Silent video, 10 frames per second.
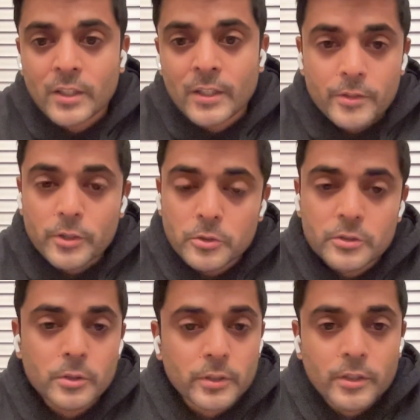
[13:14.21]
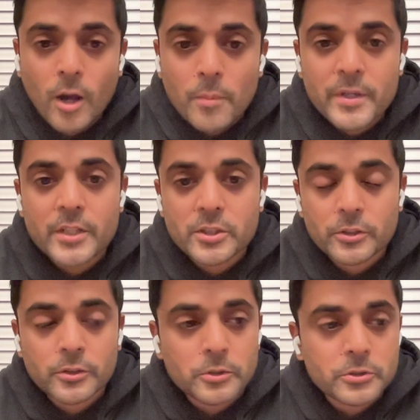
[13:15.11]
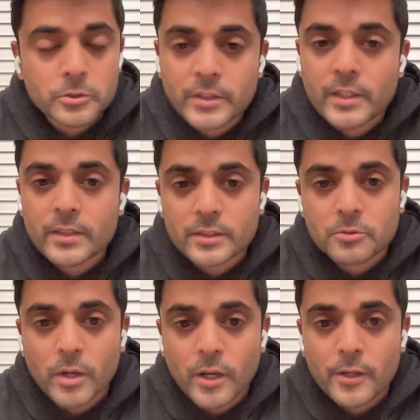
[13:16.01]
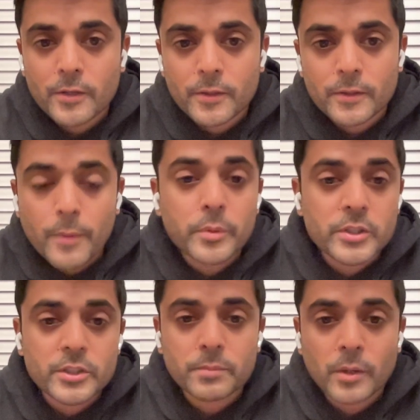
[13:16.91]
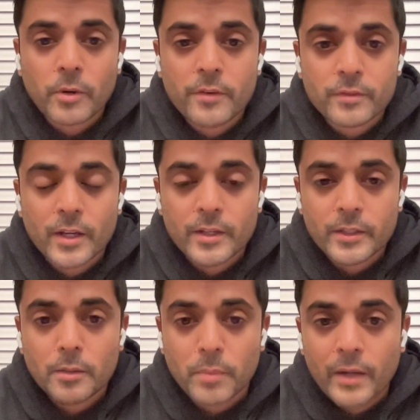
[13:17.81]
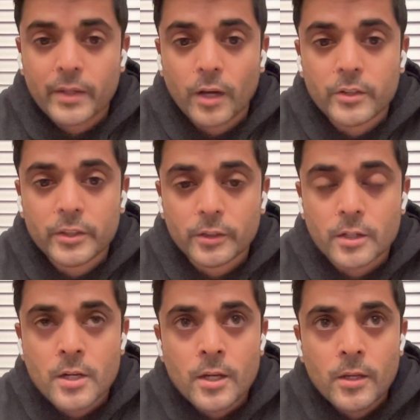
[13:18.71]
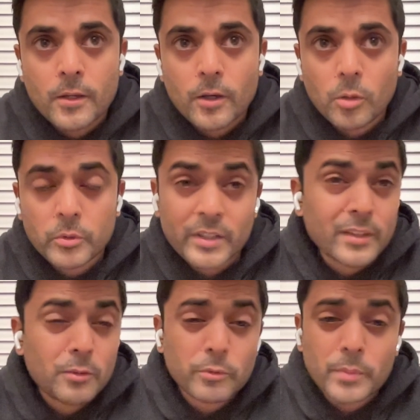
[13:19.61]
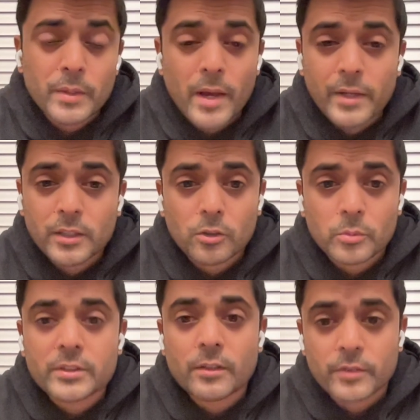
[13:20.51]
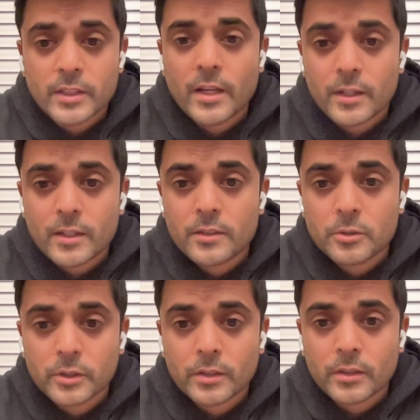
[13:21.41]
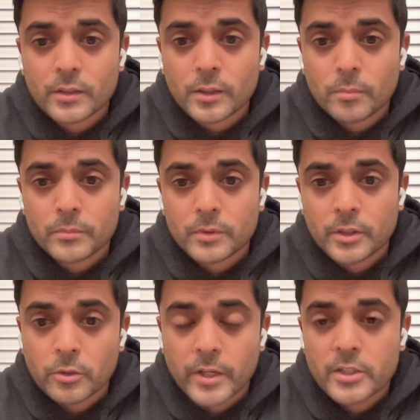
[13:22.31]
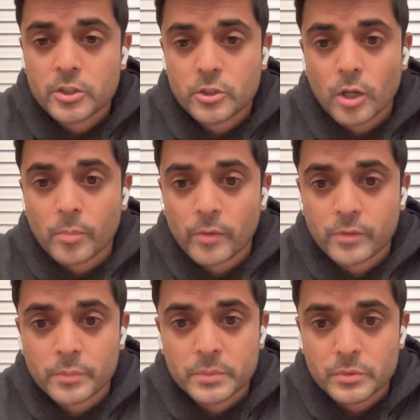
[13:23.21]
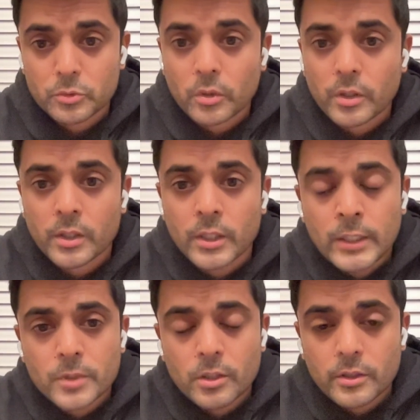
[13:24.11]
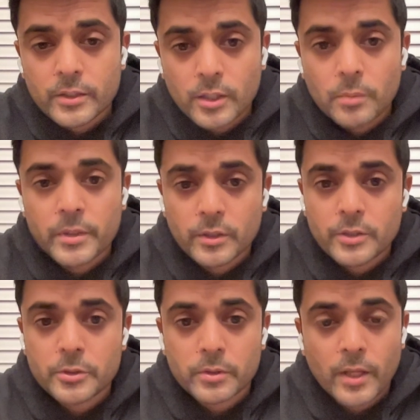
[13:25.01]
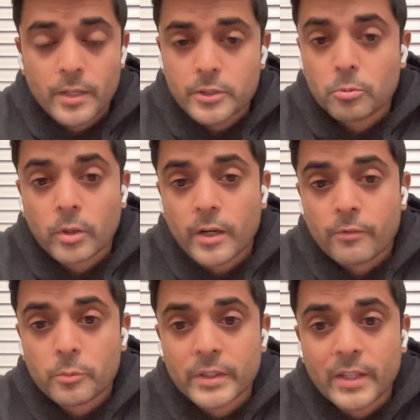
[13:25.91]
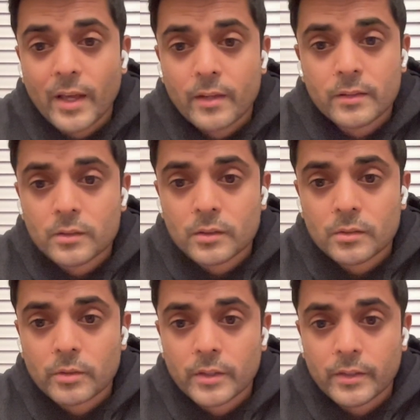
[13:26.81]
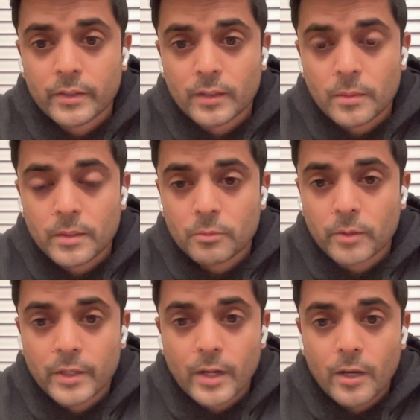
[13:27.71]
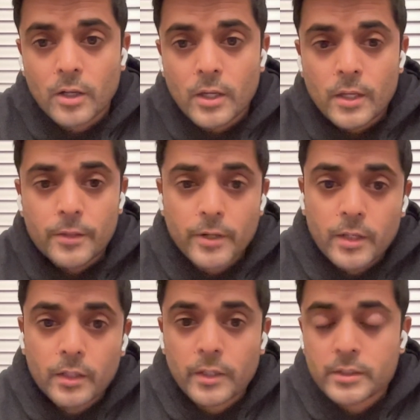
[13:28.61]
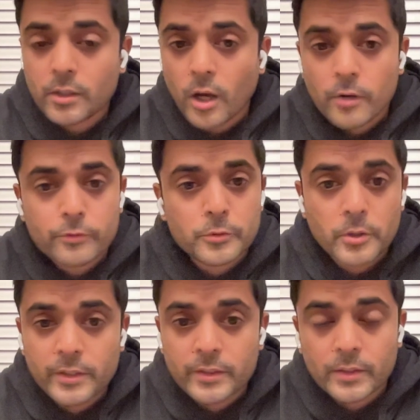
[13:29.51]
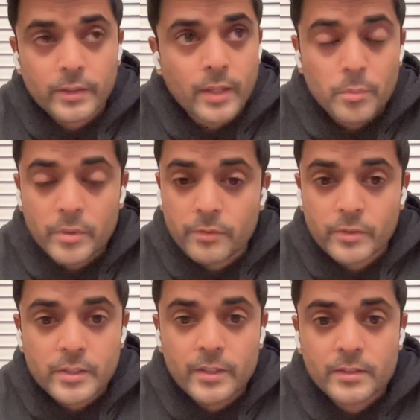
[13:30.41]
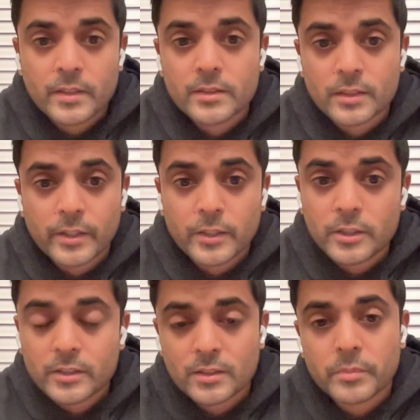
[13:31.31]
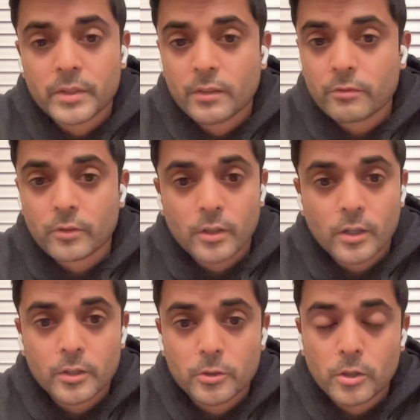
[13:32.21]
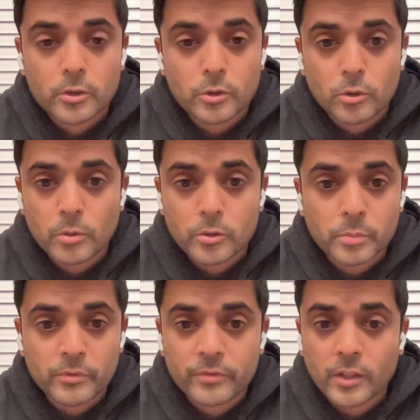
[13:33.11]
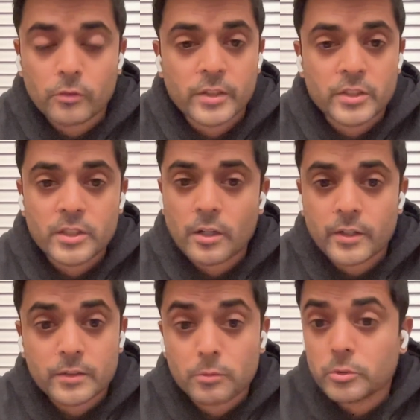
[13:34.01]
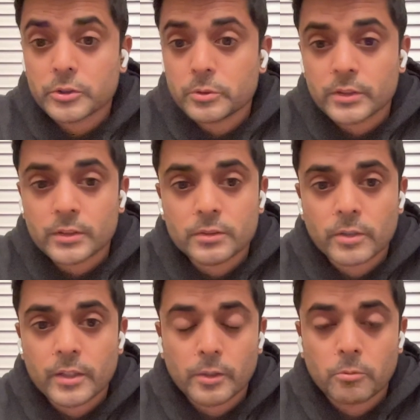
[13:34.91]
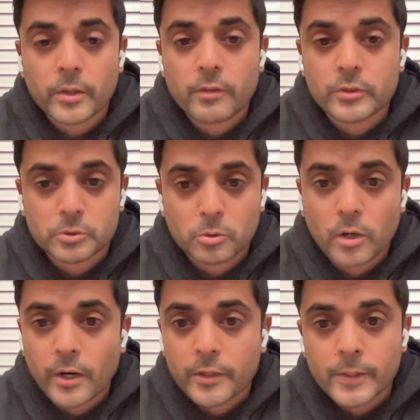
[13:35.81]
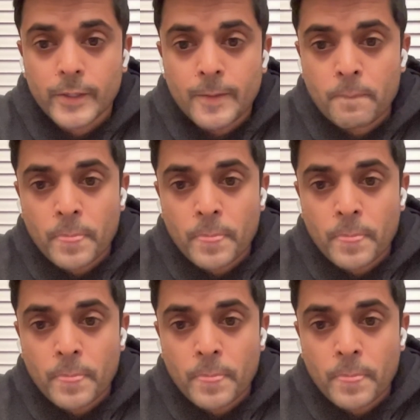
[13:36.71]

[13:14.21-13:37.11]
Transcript: The combination of those two things is why that pushes my wife and I to come back out here. Almost, I think we've been back here almost every day doing a donation drop off of some sort, to come here and do that and do whatever we can, right? Like, I mean, right now they're not collecting hot food or anything like that. But if it takes us to like cook something for a group of fellow vegetarians, then we'll do it, right? Like whatever's required.